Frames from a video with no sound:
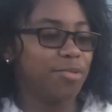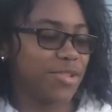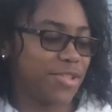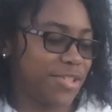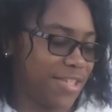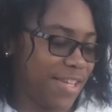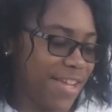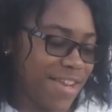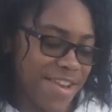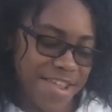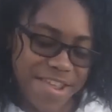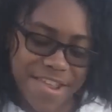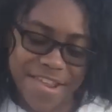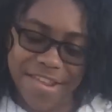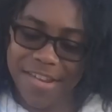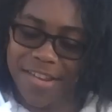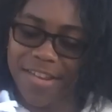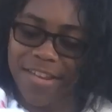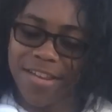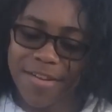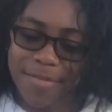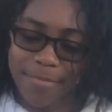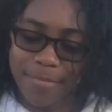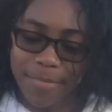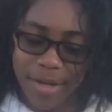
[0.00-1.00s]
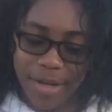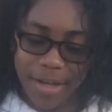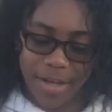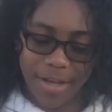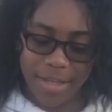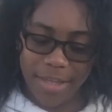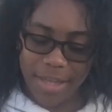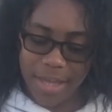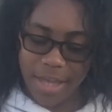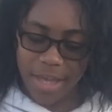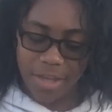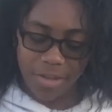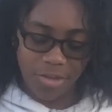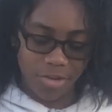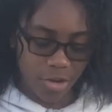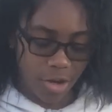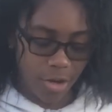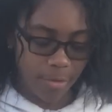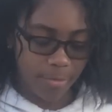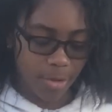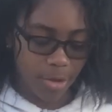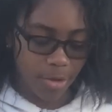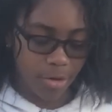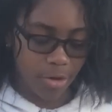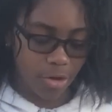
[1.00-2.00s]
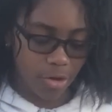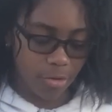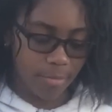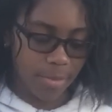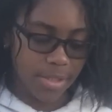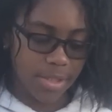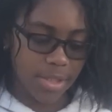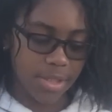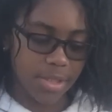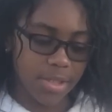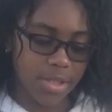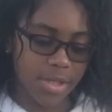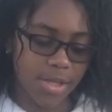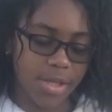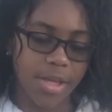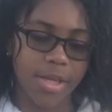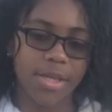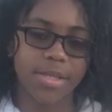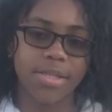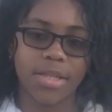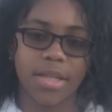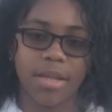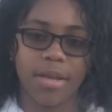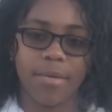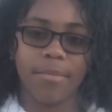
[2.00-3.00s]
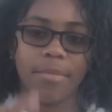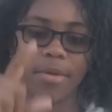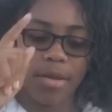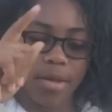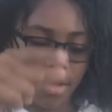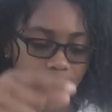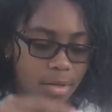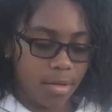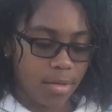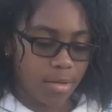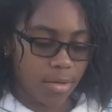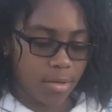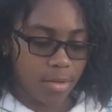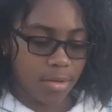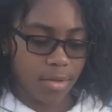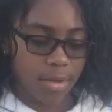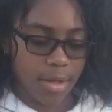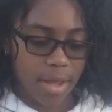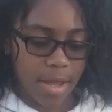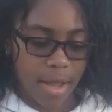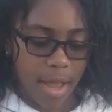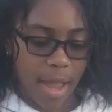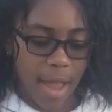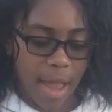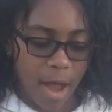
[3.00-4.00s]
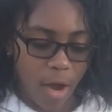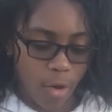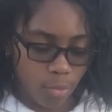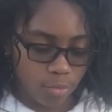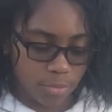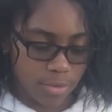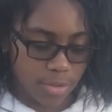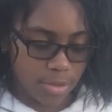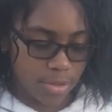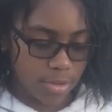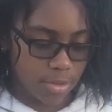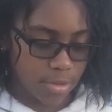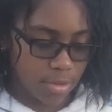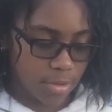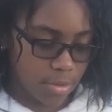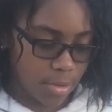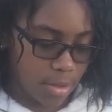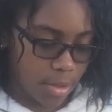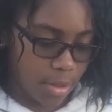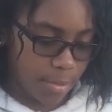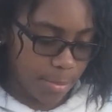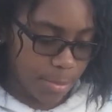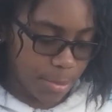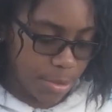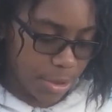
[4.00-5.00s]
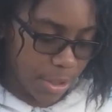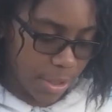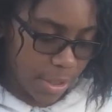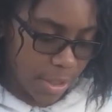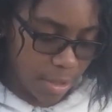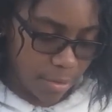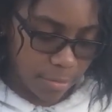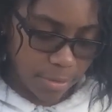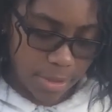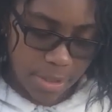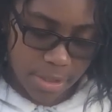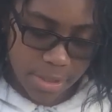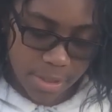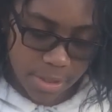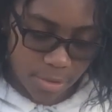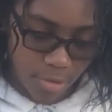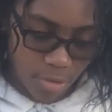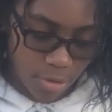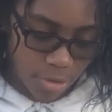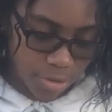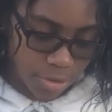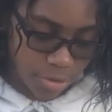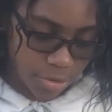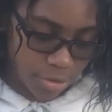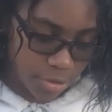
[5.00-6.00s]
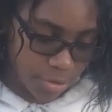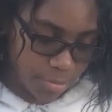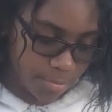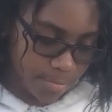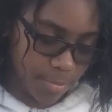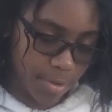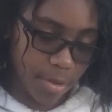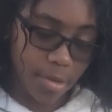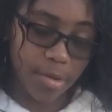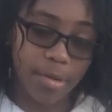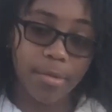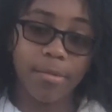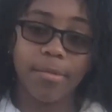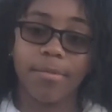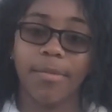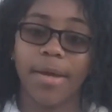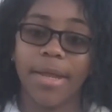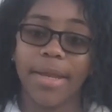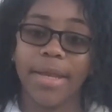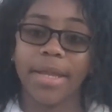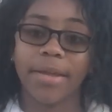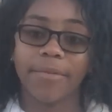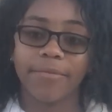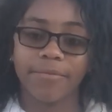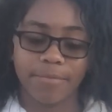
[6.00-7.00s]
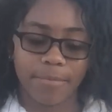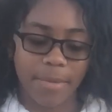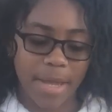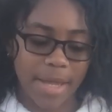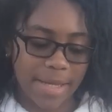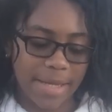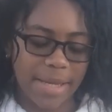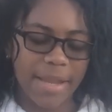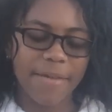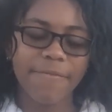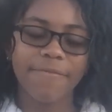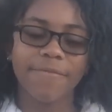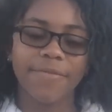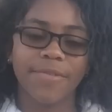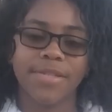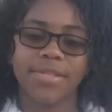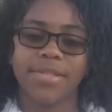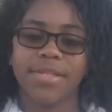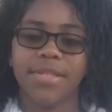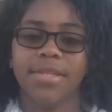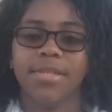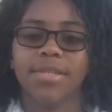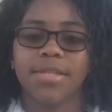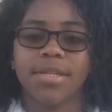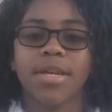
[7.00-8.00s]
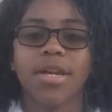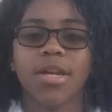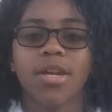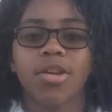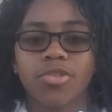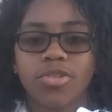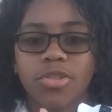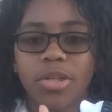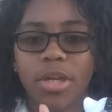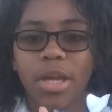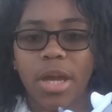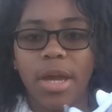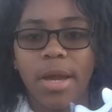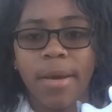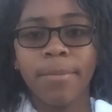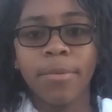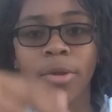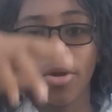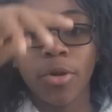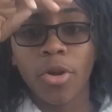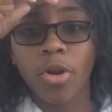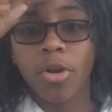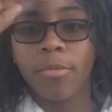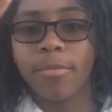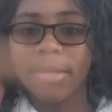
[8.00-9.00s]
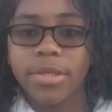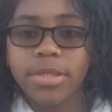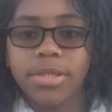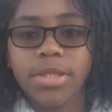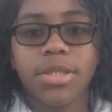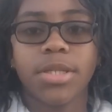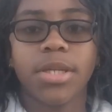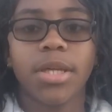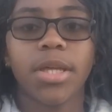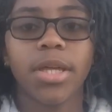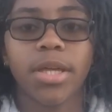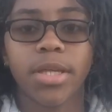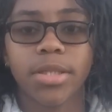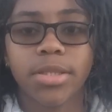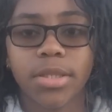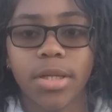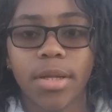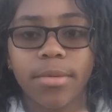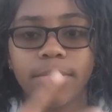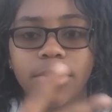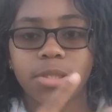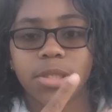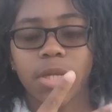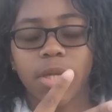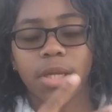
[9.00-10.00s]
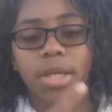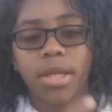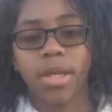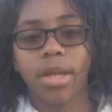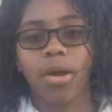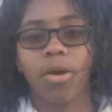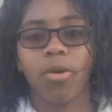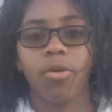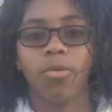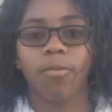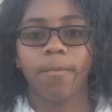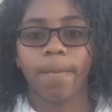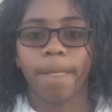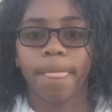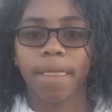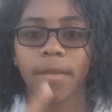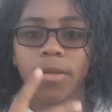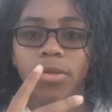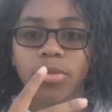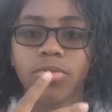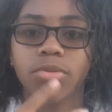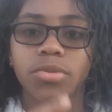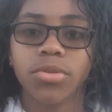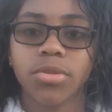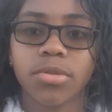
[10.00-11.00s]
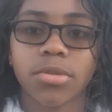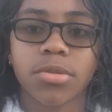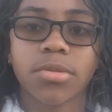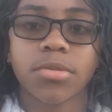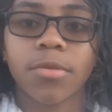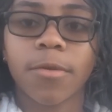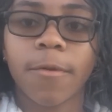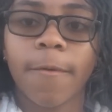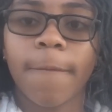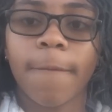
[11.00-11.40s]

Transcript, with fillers: I'm just kidding. But, uh, yeah, you know, I'm your girl, Miss J Kicks, and I'm out. I am checking out. These stars are just magnificent. So, yeah, I'm your girl, Miss J Kicks, and I'm checking out. Deuces.